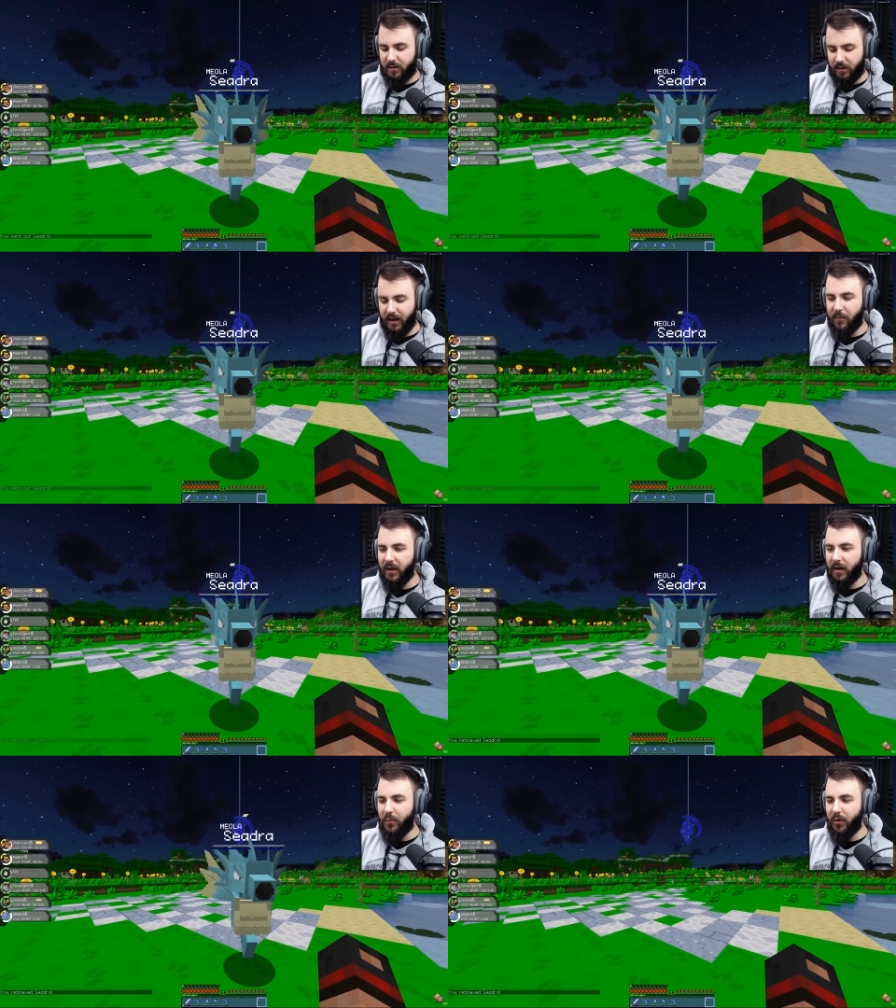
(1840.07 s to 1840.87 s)
And then we
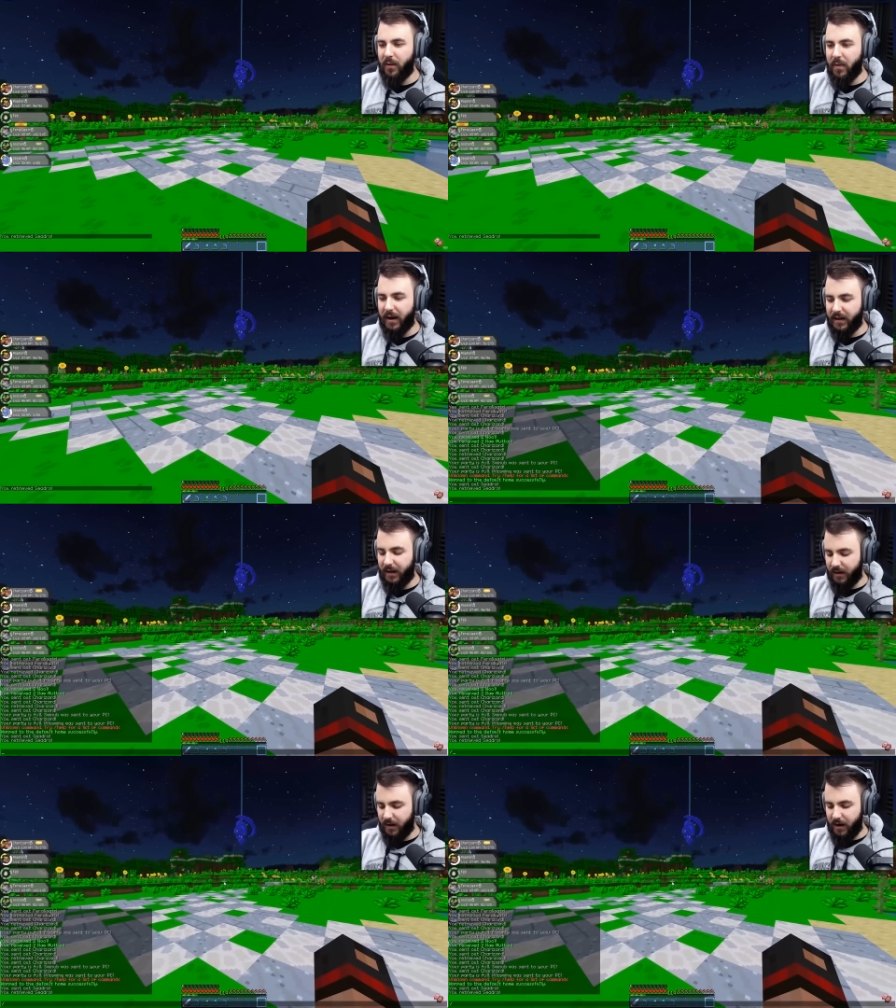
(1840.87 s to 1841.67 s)
got to pull him back
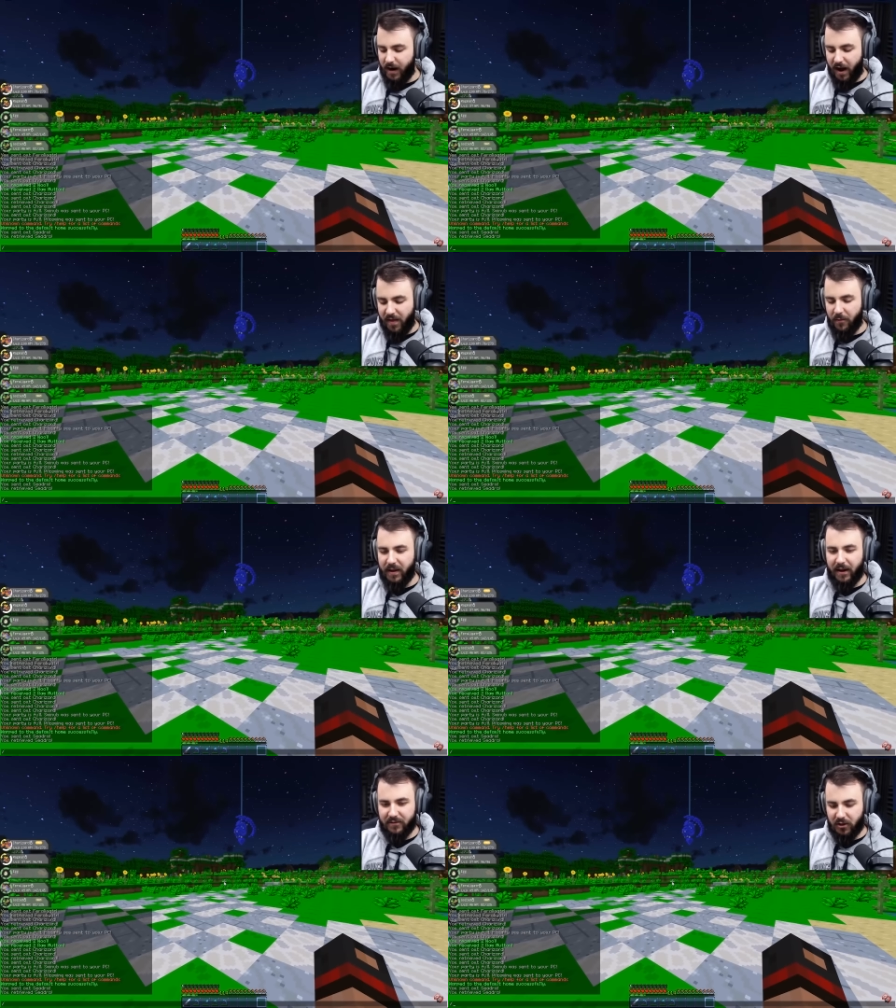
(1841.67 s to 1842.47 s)
in. And then we
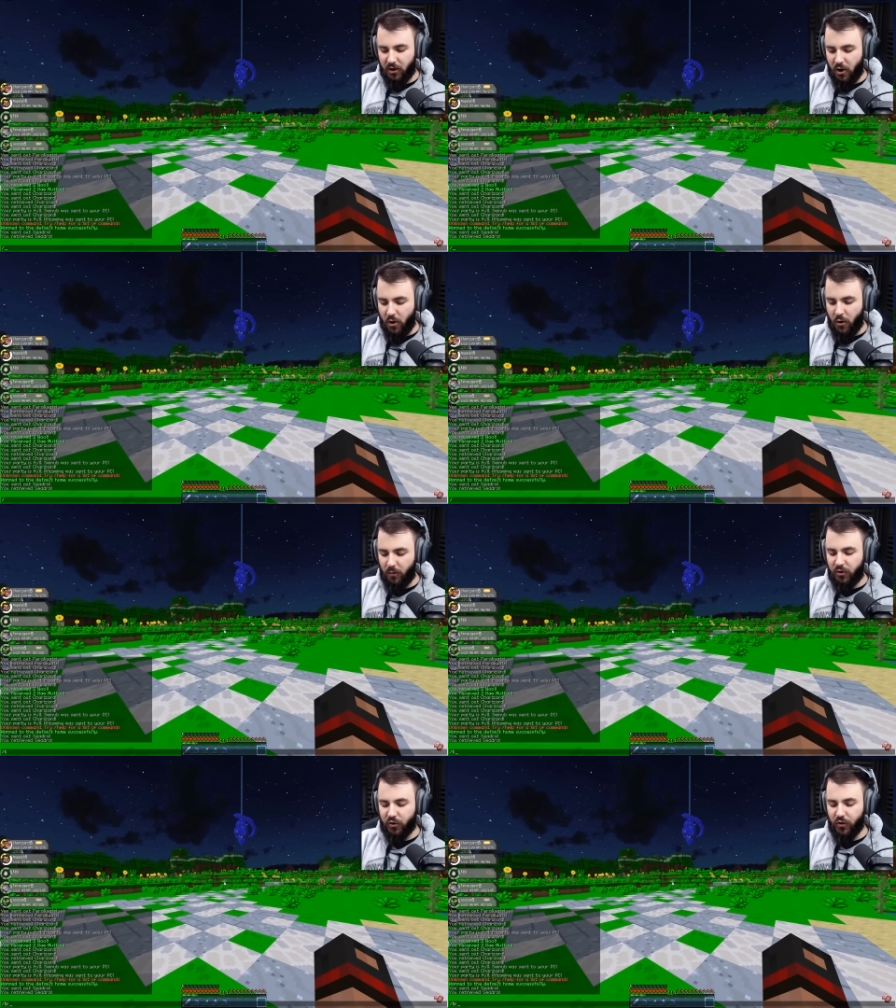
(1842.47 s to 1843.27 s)
have to go
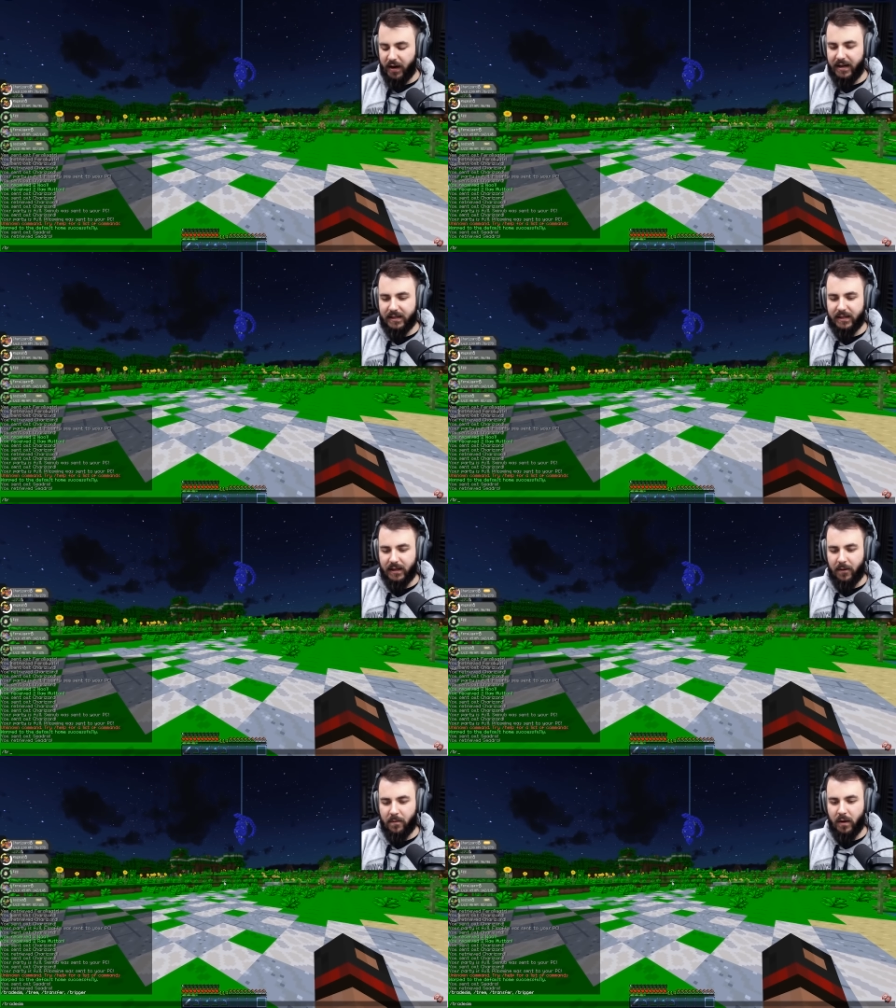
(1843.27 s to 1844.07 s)
trade
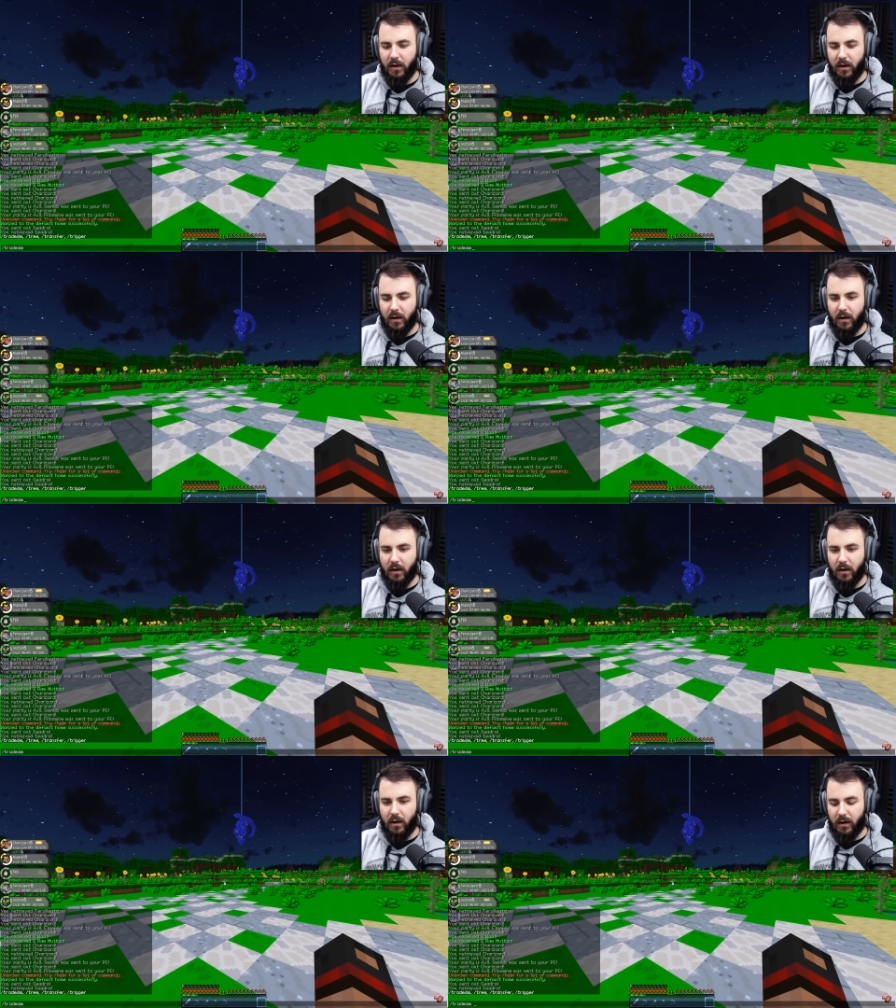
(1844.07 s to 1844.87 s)
sim
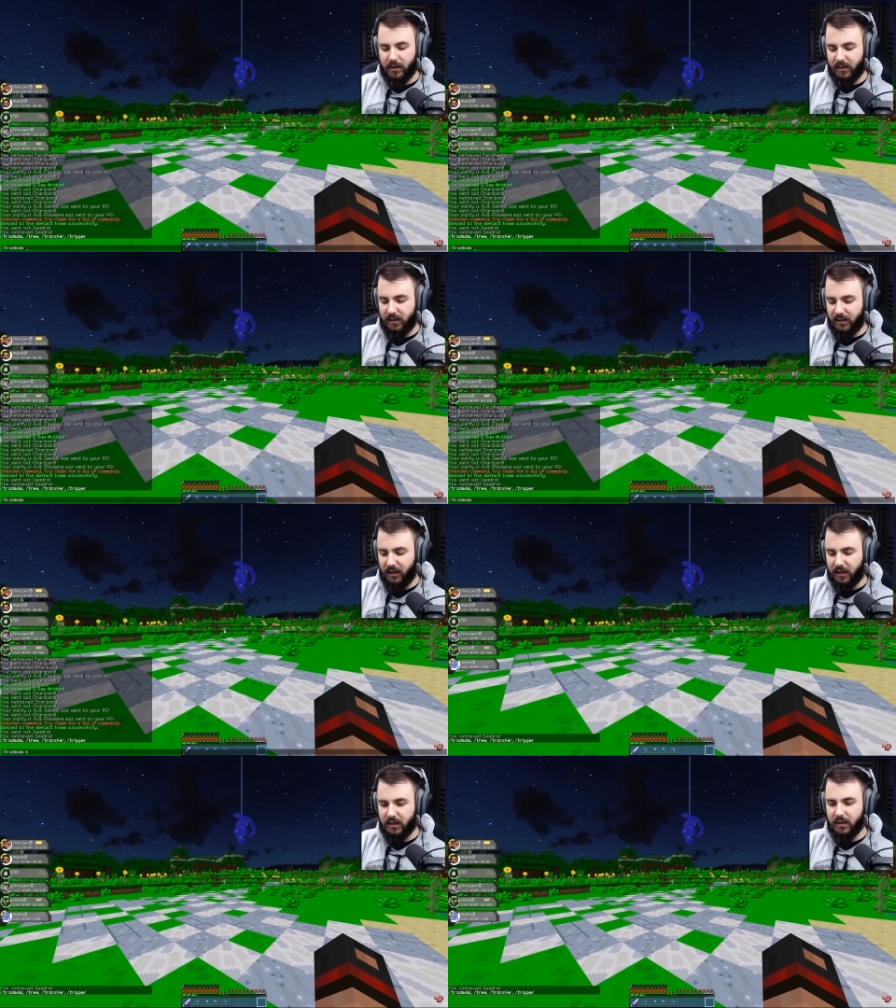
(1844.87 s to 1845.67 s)

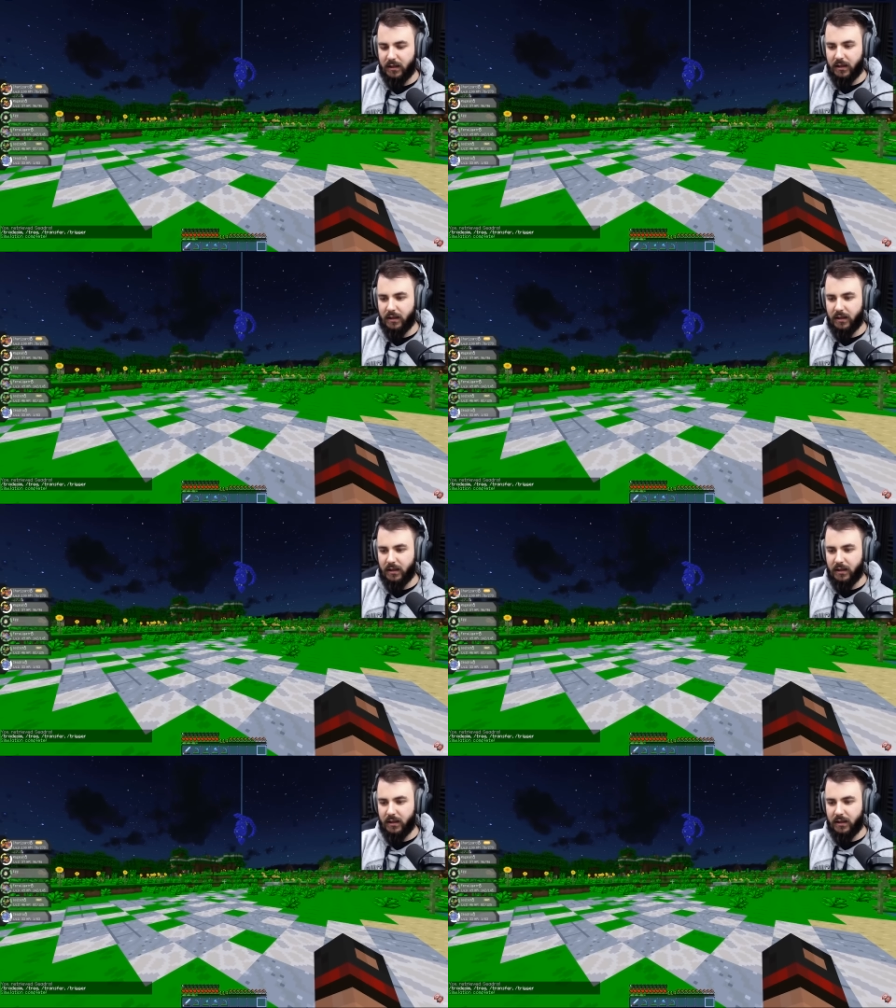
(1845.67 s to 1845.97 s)
six.